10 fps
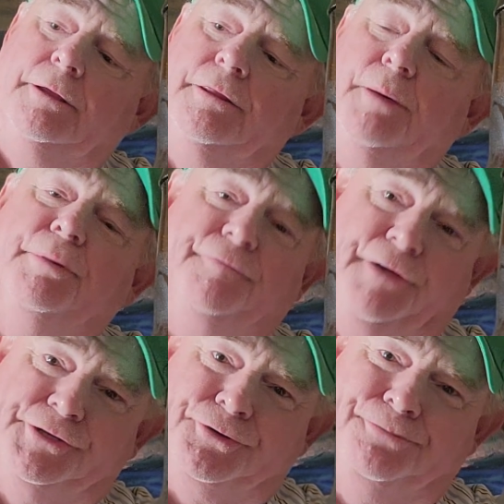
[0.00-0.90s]
the
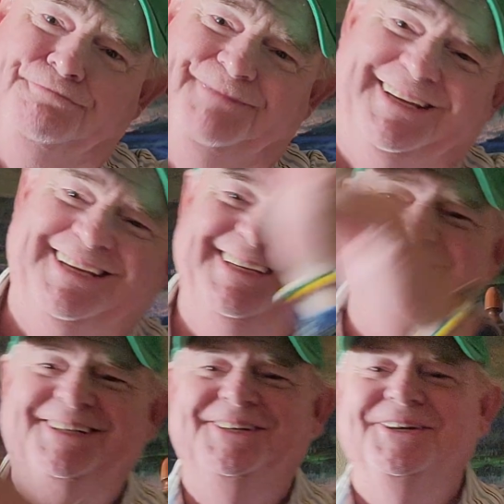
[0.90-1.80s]
professor.
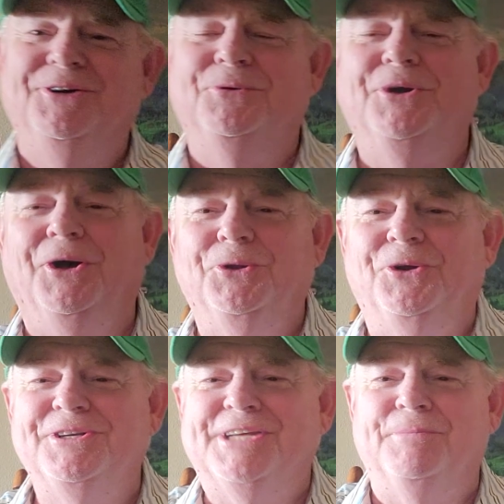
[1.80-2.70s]
We all
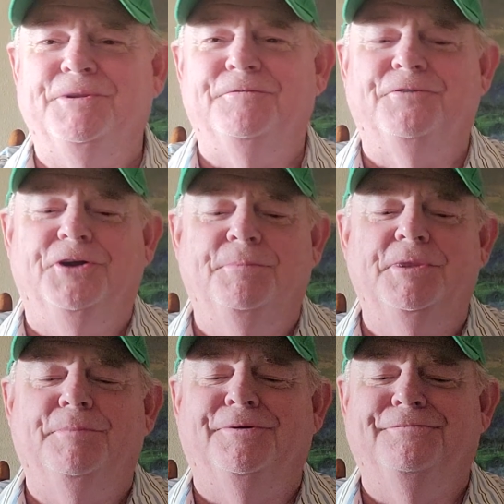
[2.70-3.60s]
learned something from
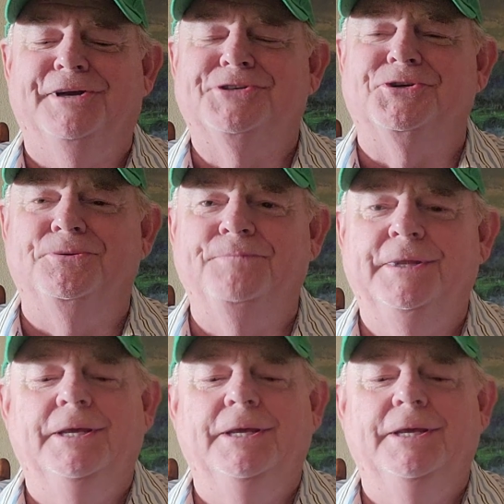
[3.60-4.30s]
the professor.